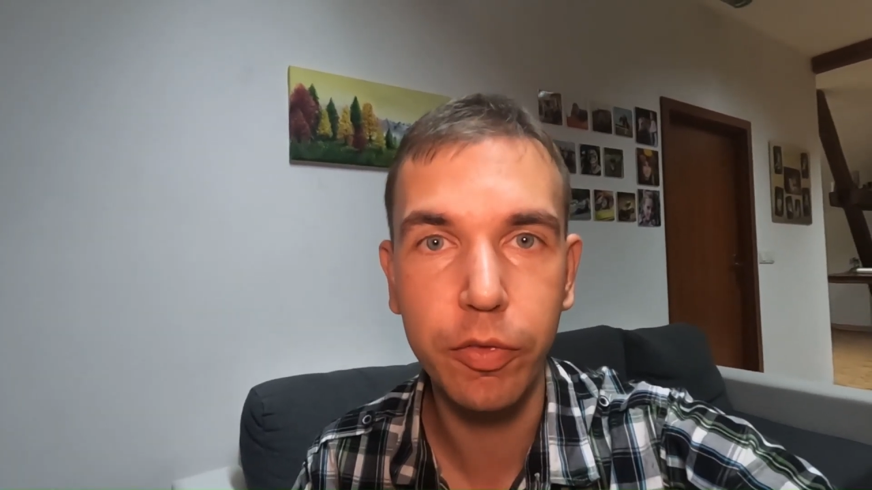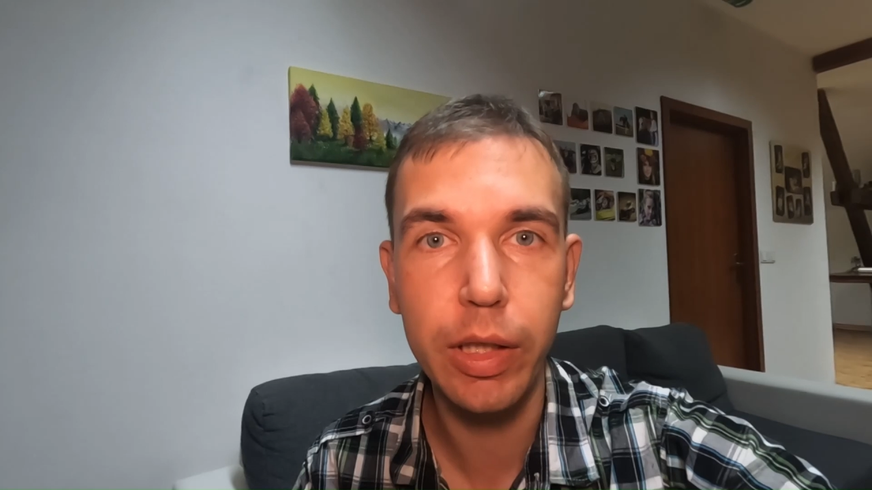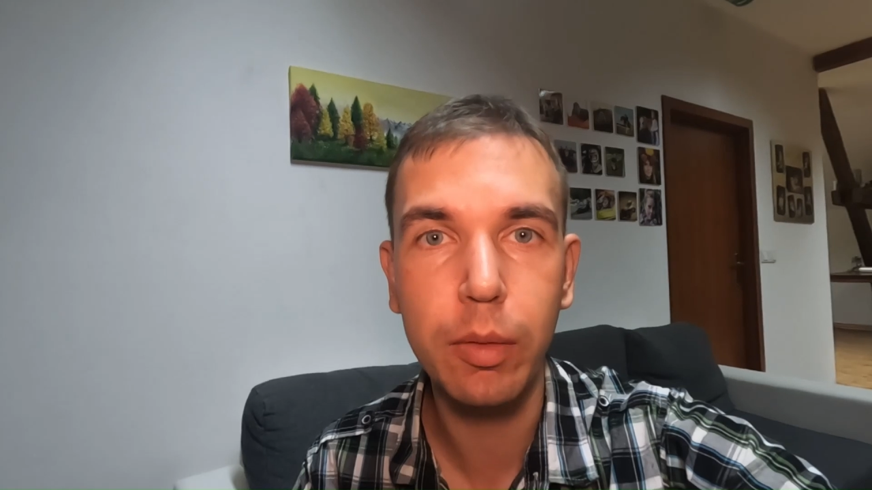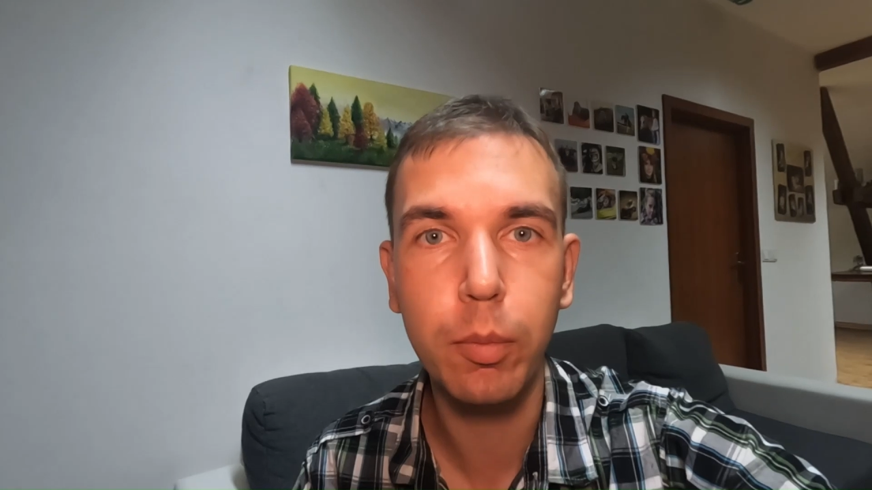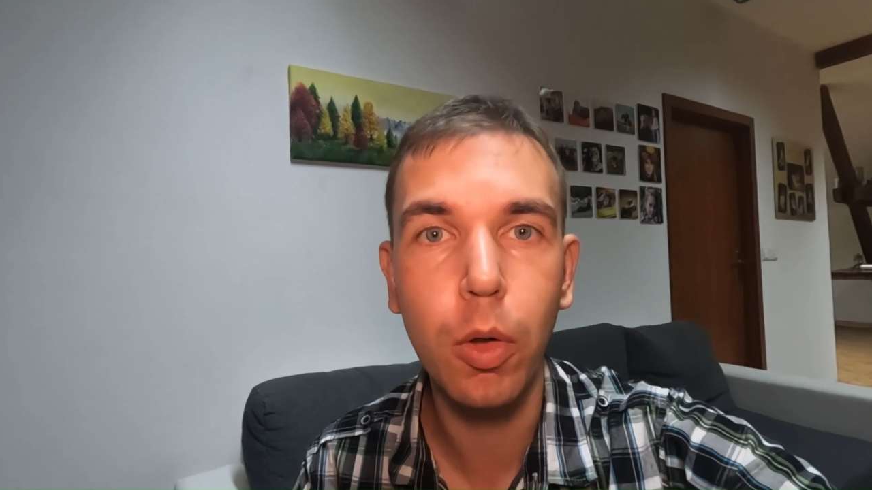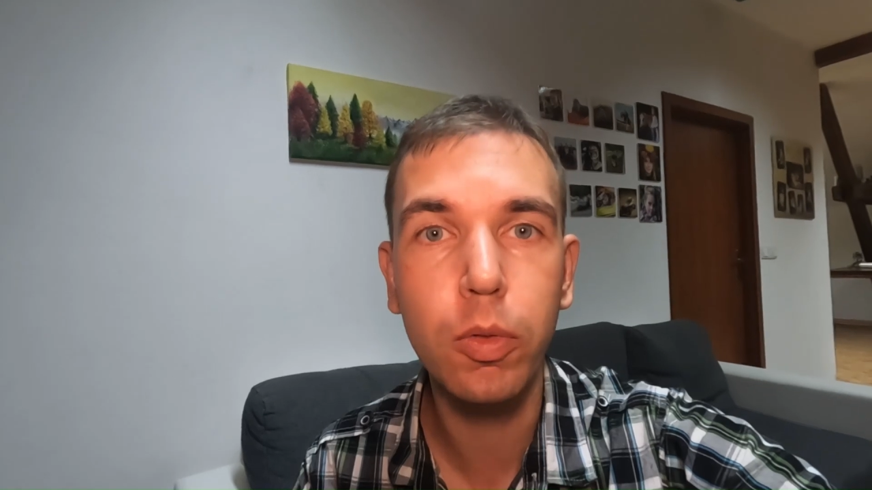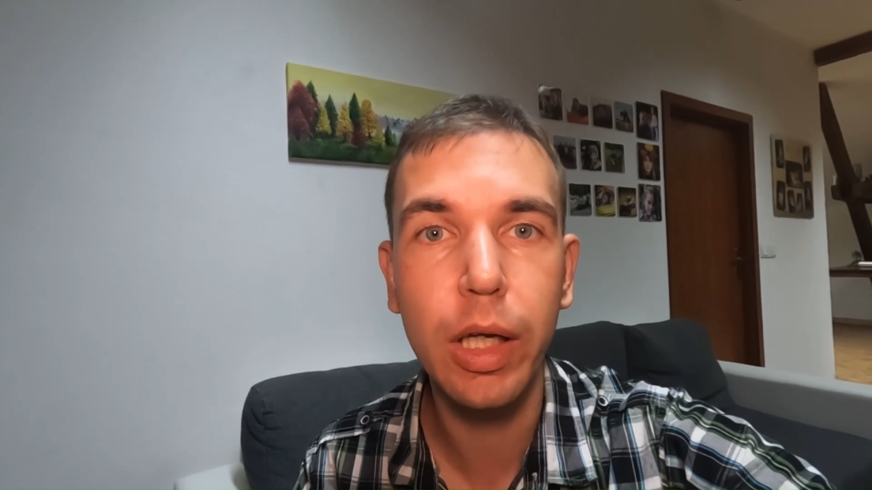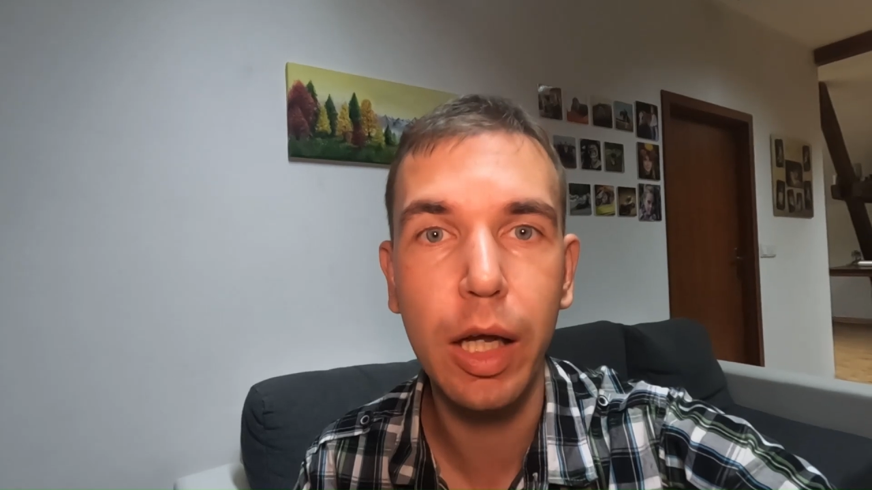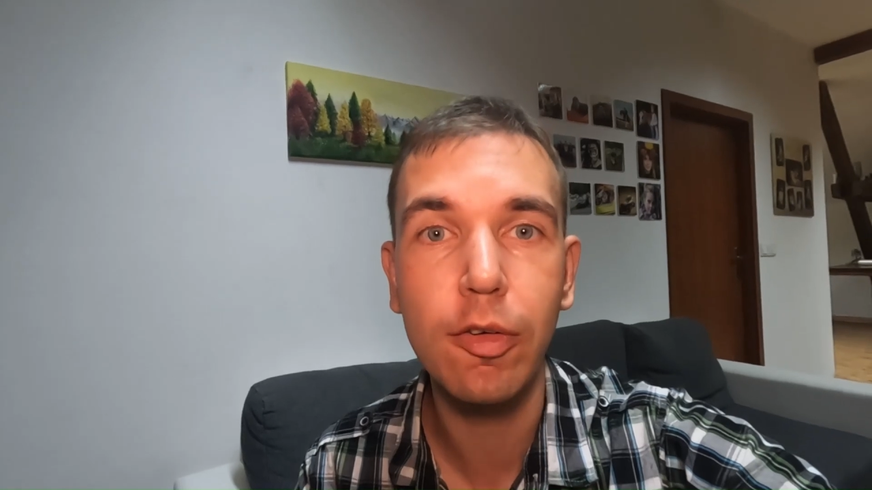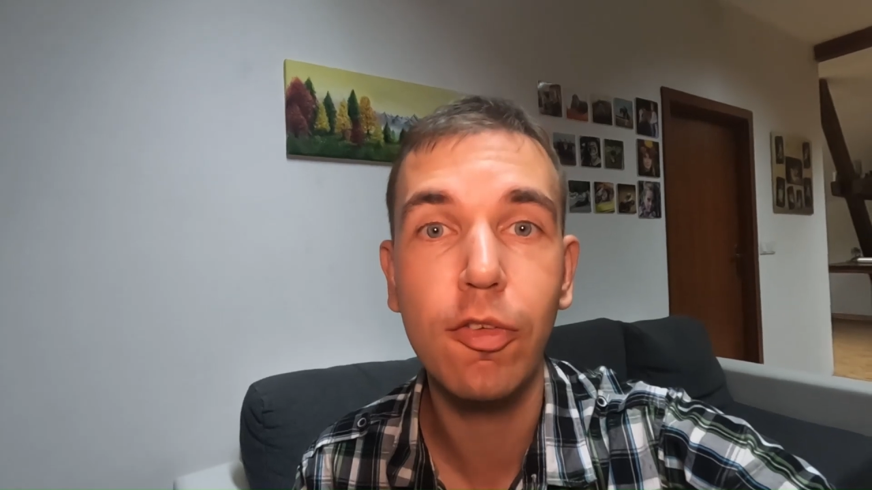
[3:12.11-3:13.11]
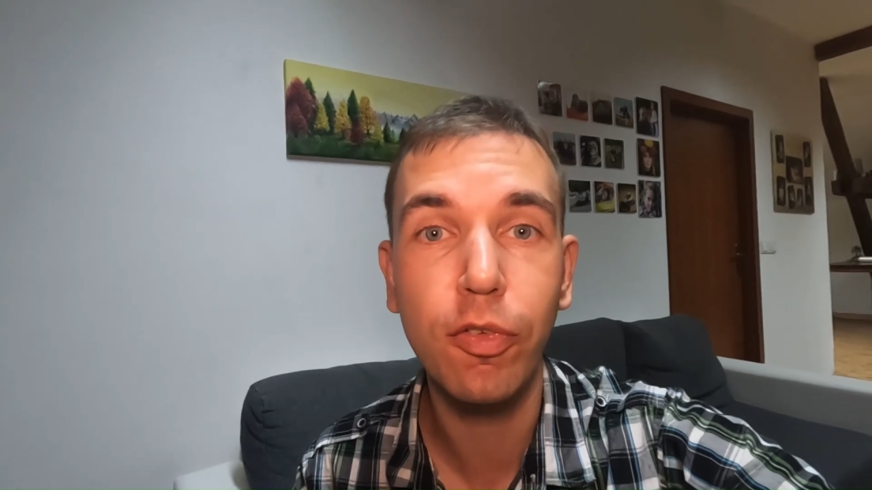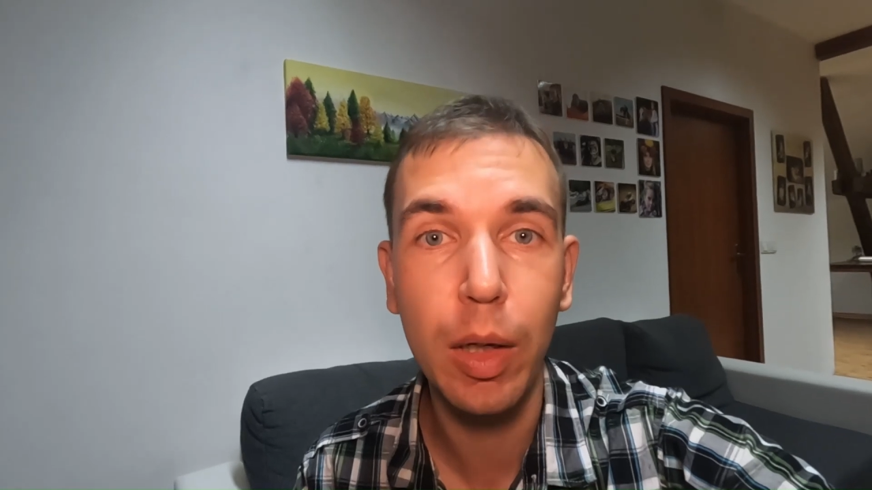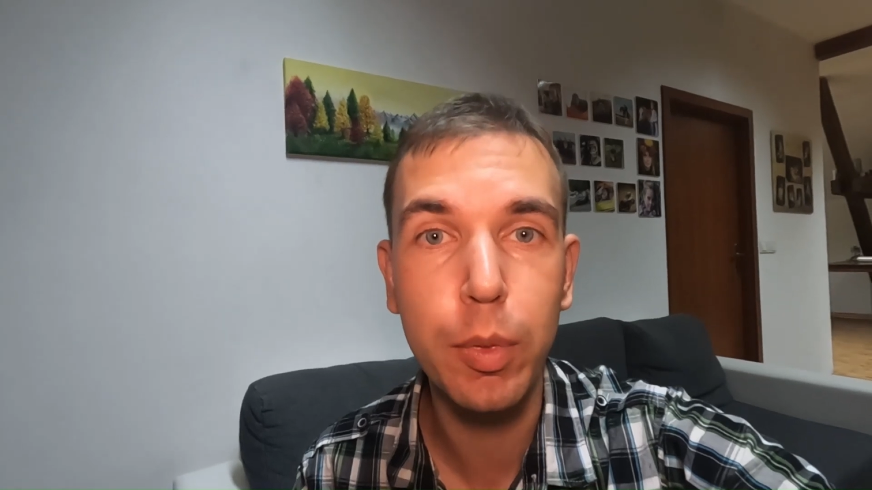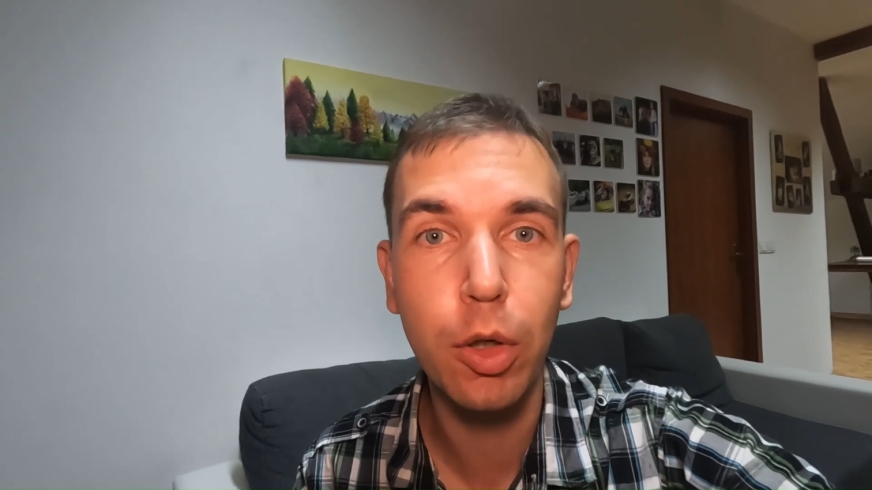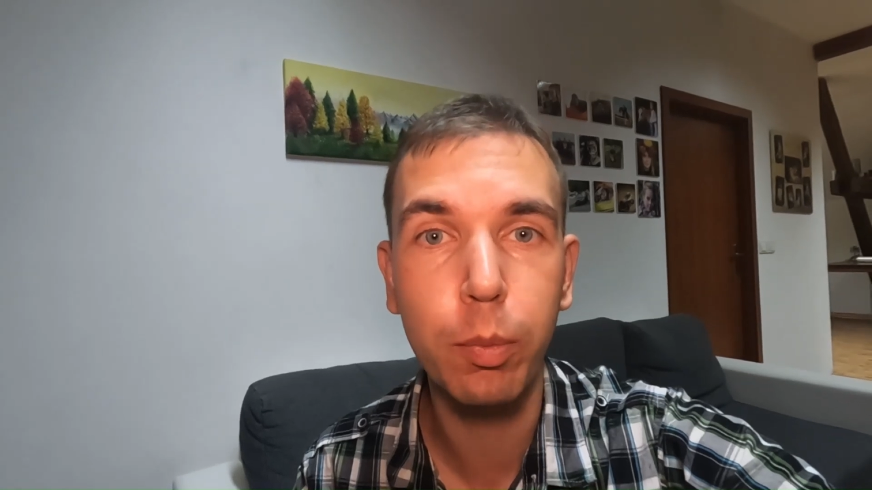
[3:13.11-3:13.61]
we both have
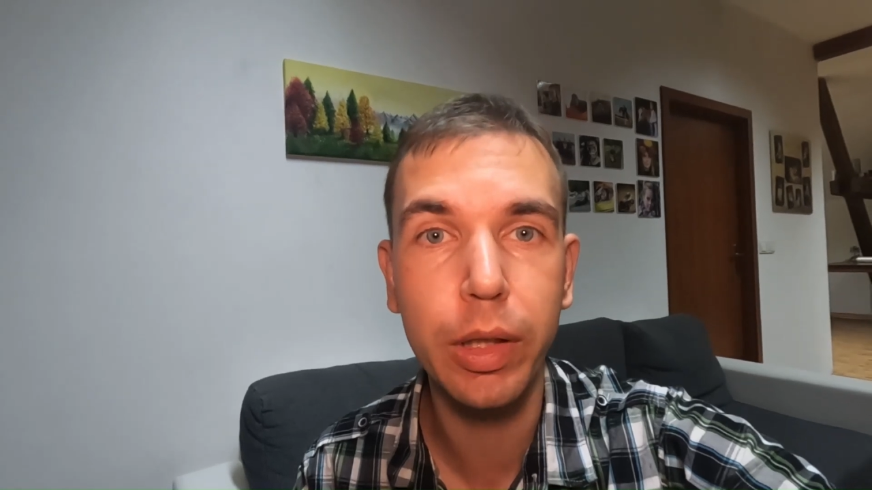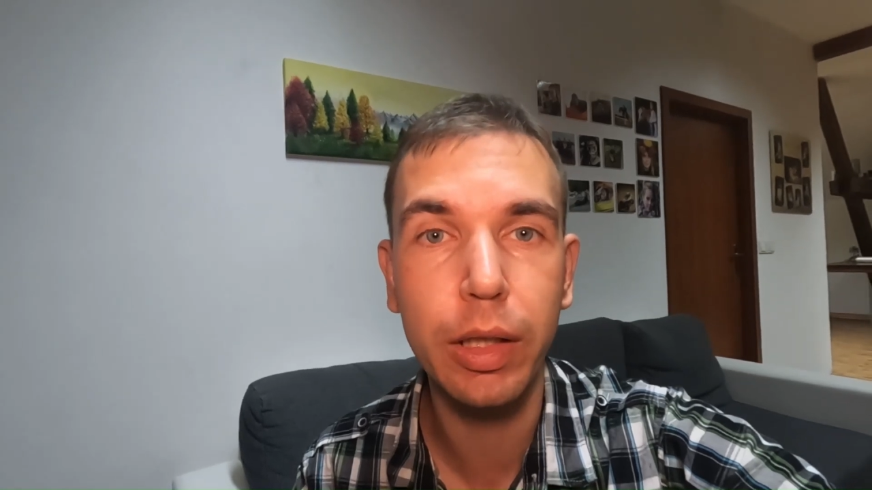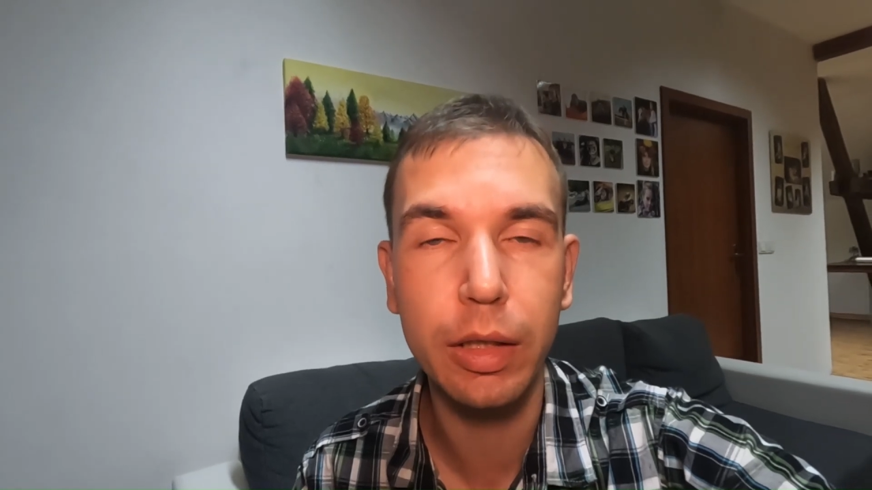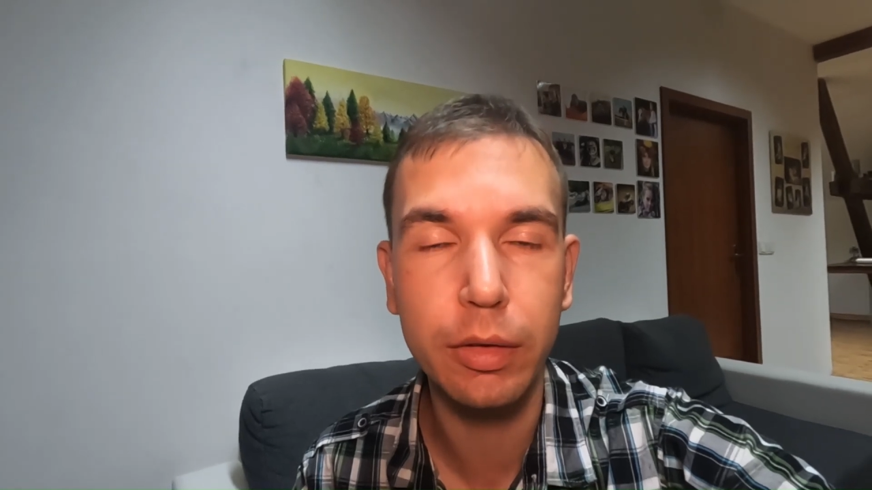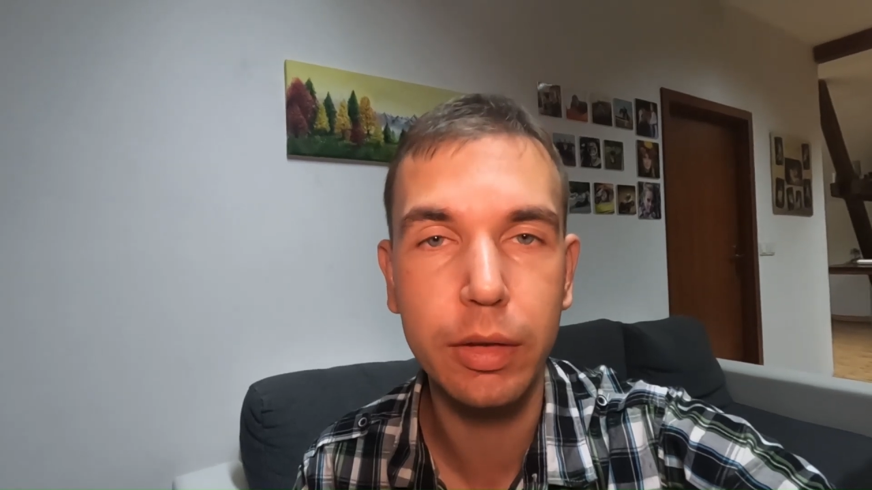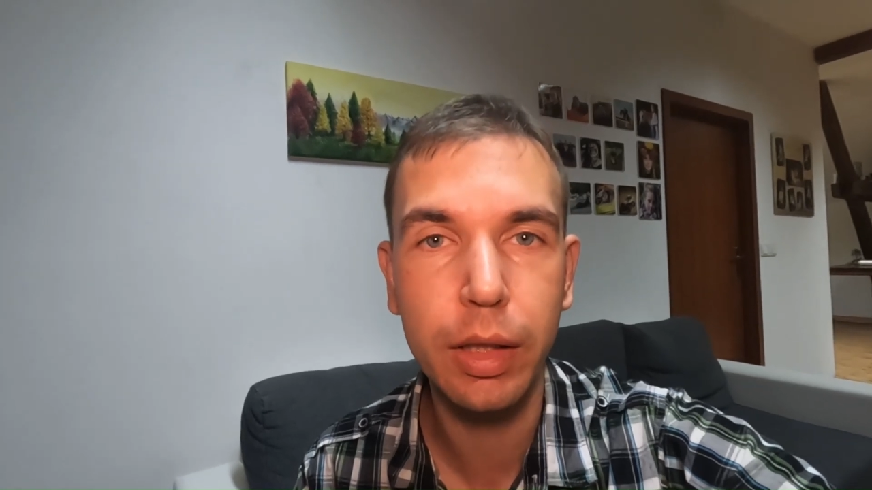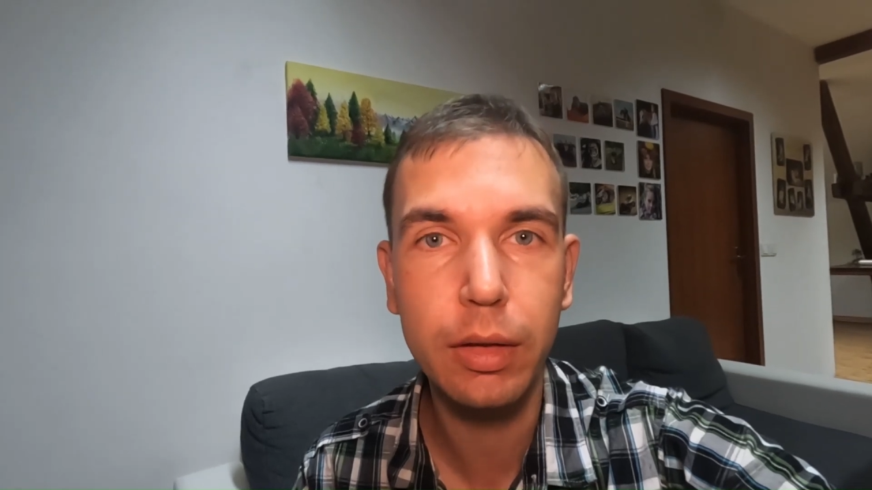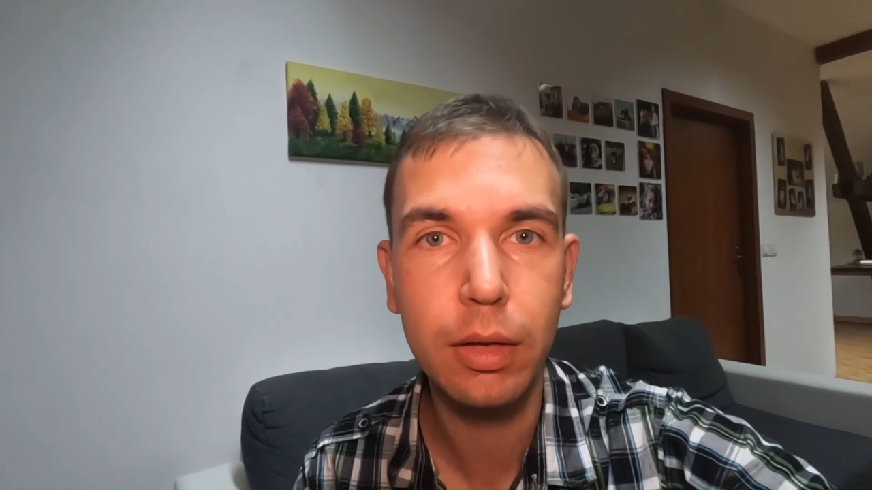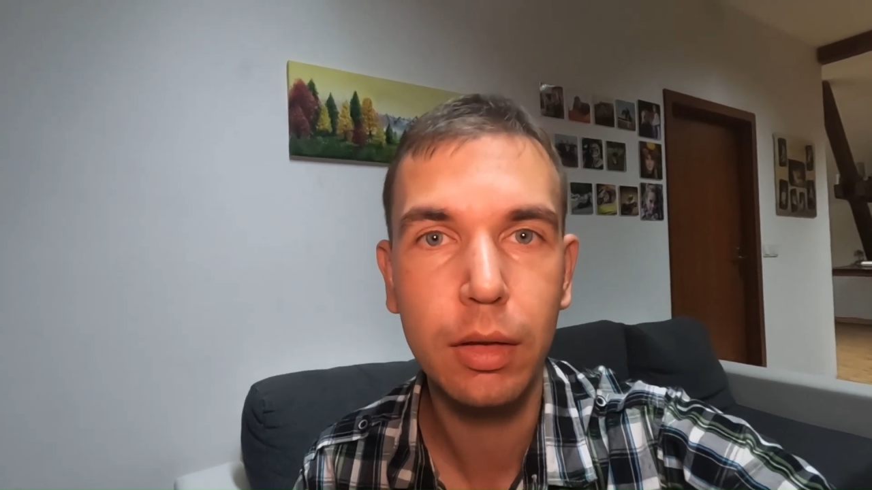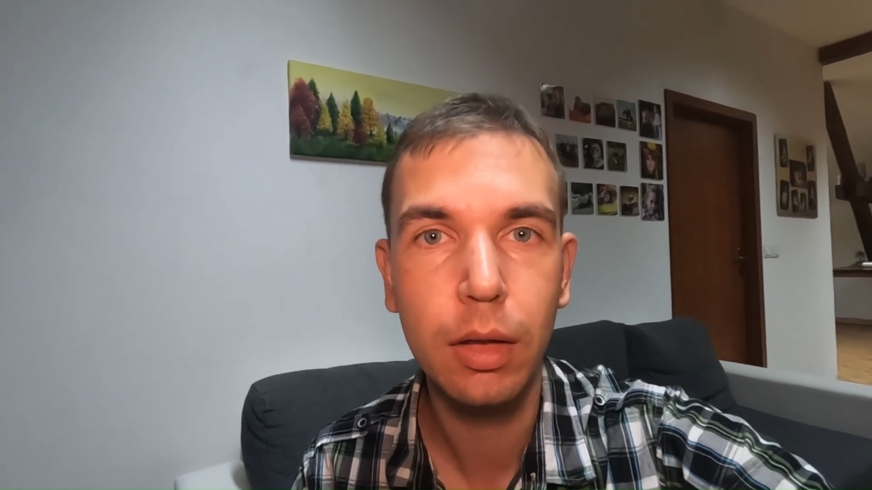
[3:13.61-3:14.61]
fiber optic internet.